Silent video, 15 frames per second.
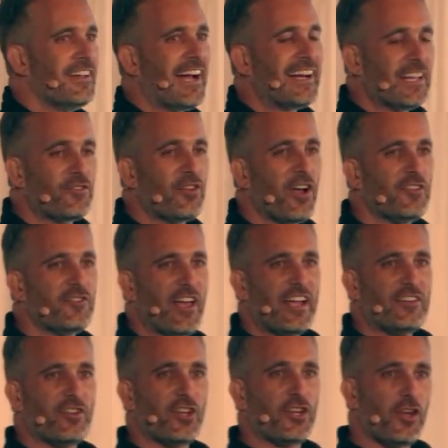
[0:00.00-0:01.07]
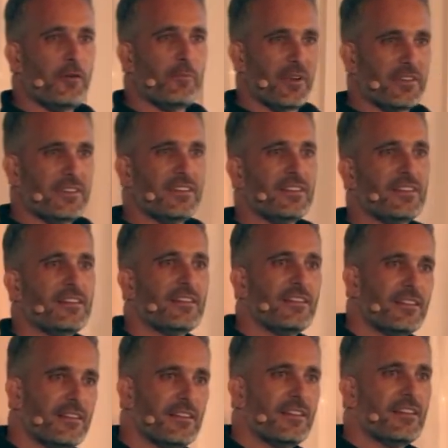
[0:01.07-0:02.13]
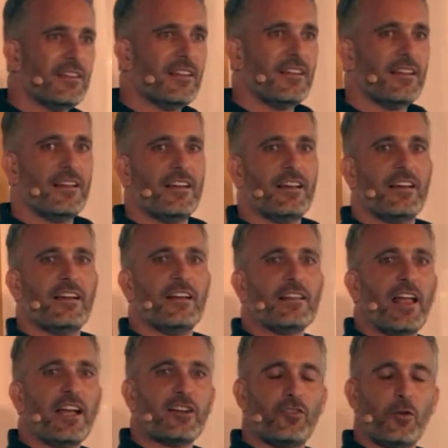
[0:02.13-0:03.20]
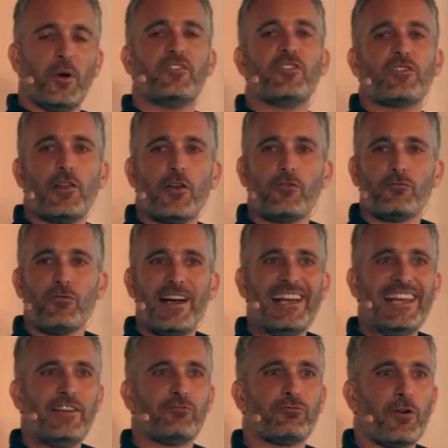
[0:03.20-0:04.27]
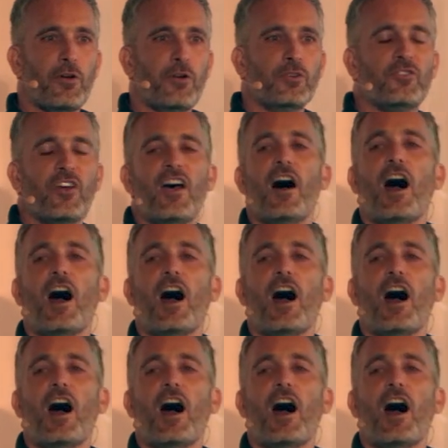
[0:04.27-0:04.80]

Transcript: and it turns out it's a human, like, do I just look really rude?